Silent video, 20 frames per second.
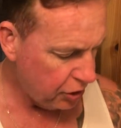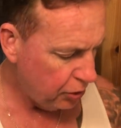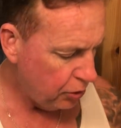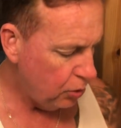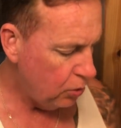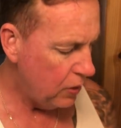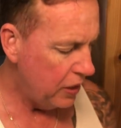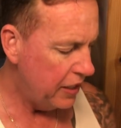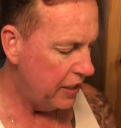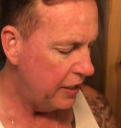
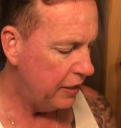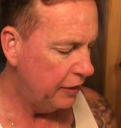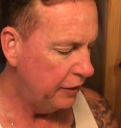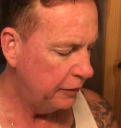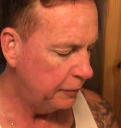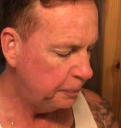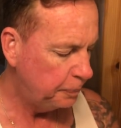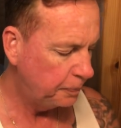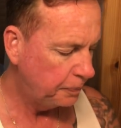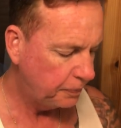to uh,
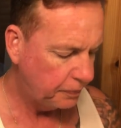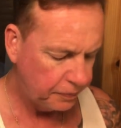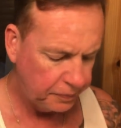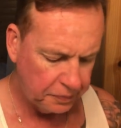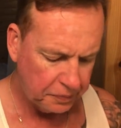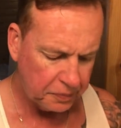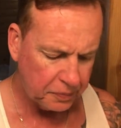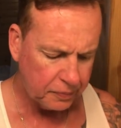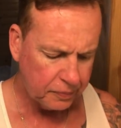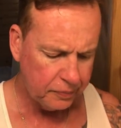
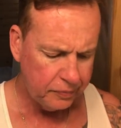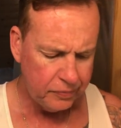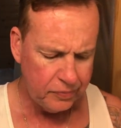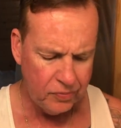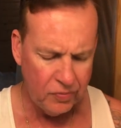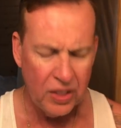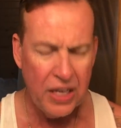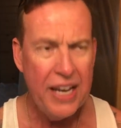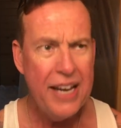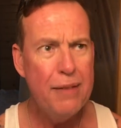
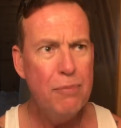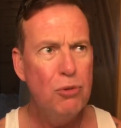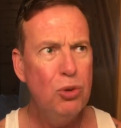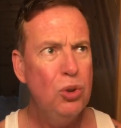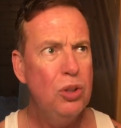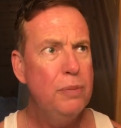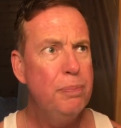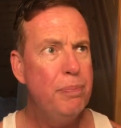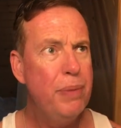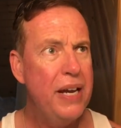
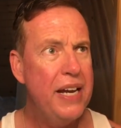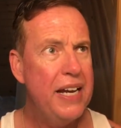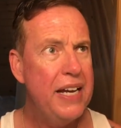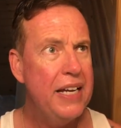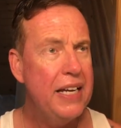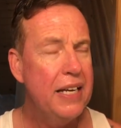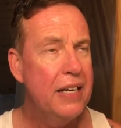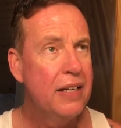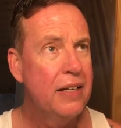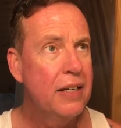Emerald
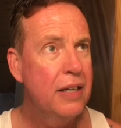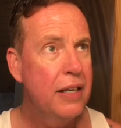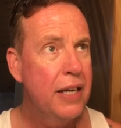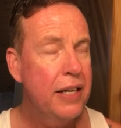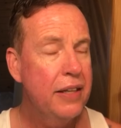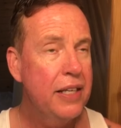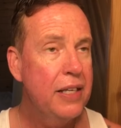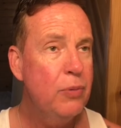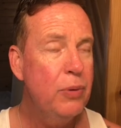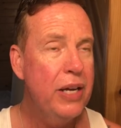Bay.
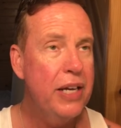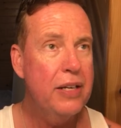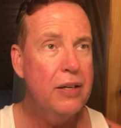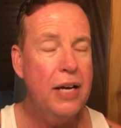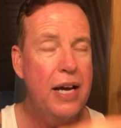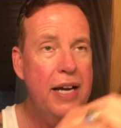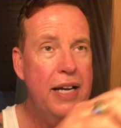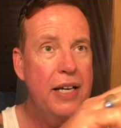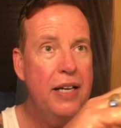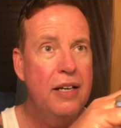I think we had to
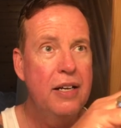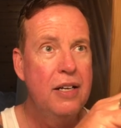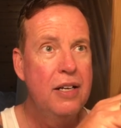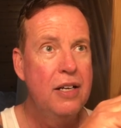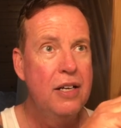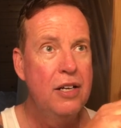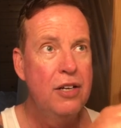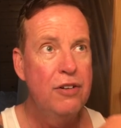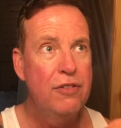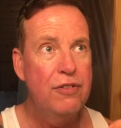hike
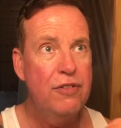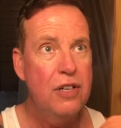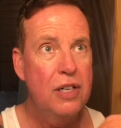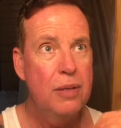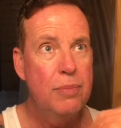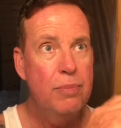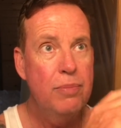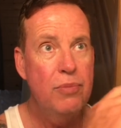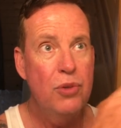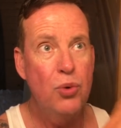
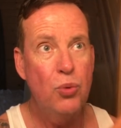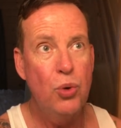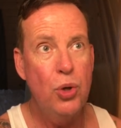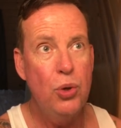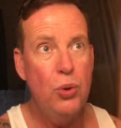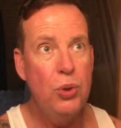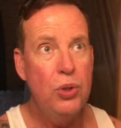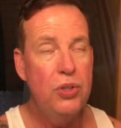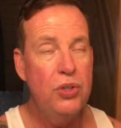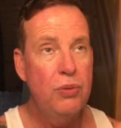from the
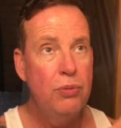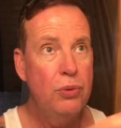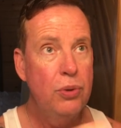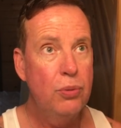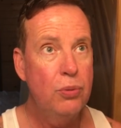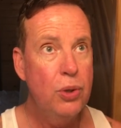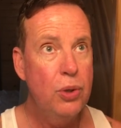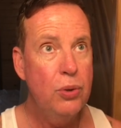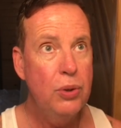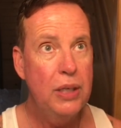road,
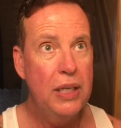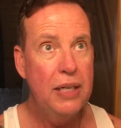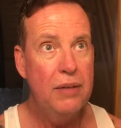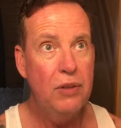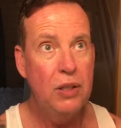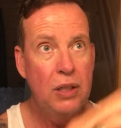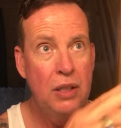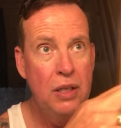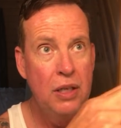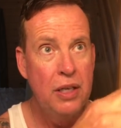the road
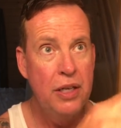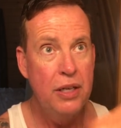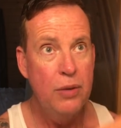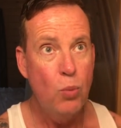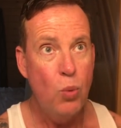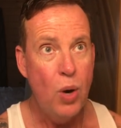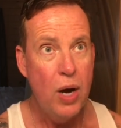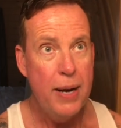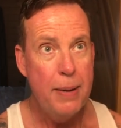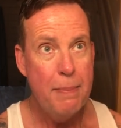level
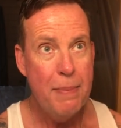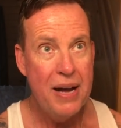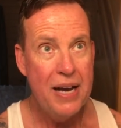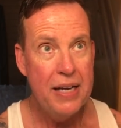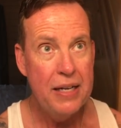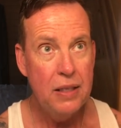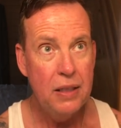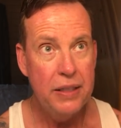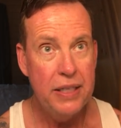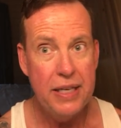one
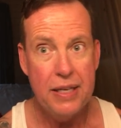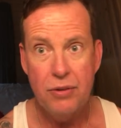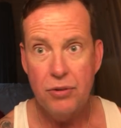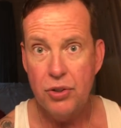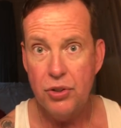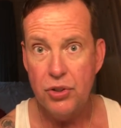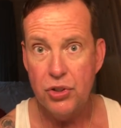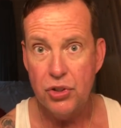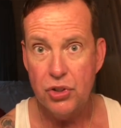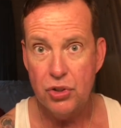mile down
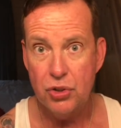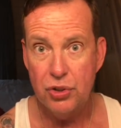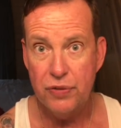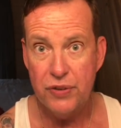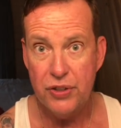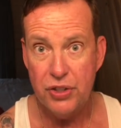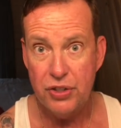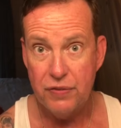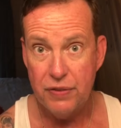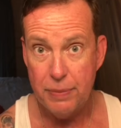to the
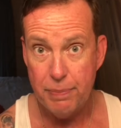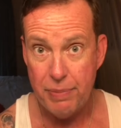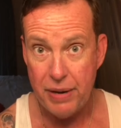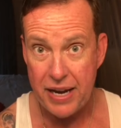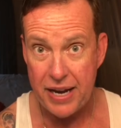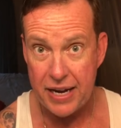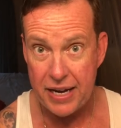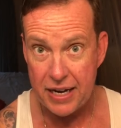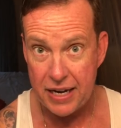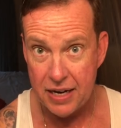surface of the
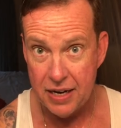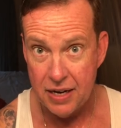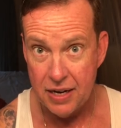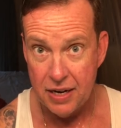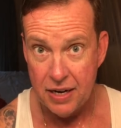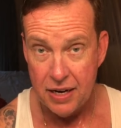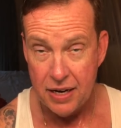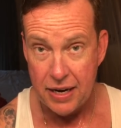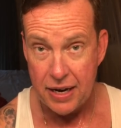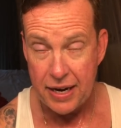bay.
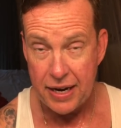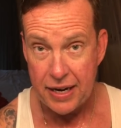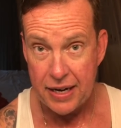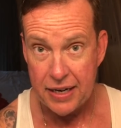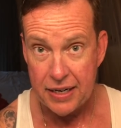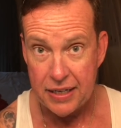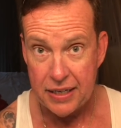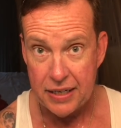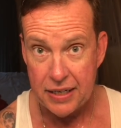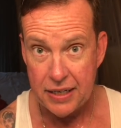
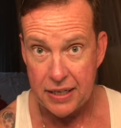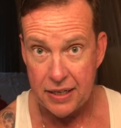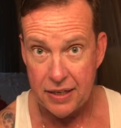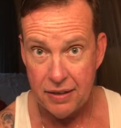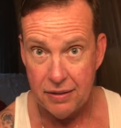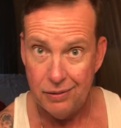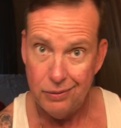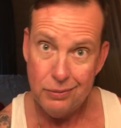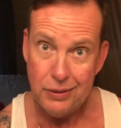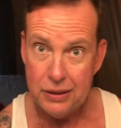And
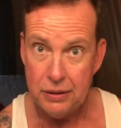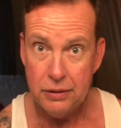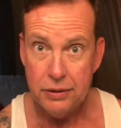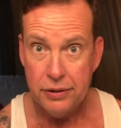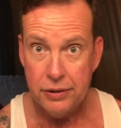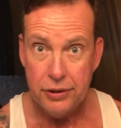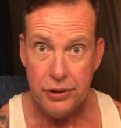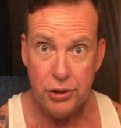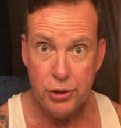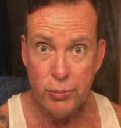uh, well,
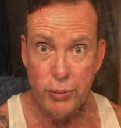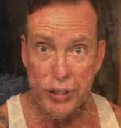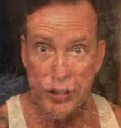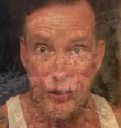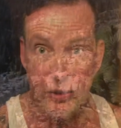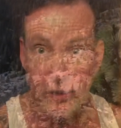here's what it